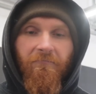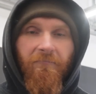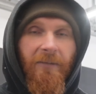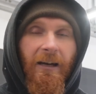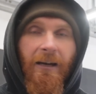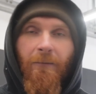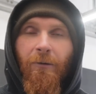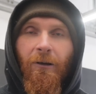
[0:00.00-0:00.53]

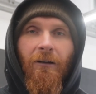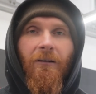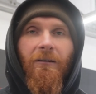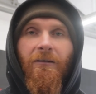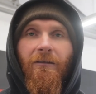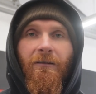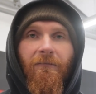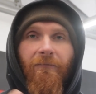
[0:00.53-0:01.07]

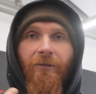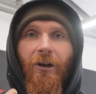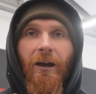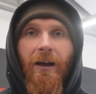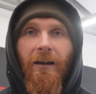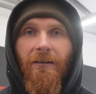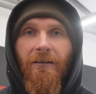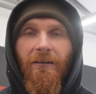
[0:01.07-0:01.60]
tables and
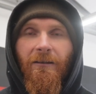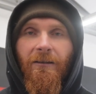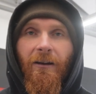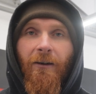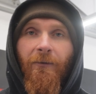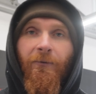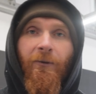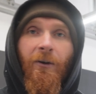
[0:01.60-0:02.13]
chairs and
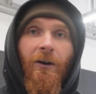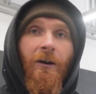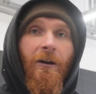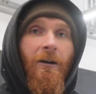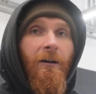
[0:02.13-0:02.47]
stuff,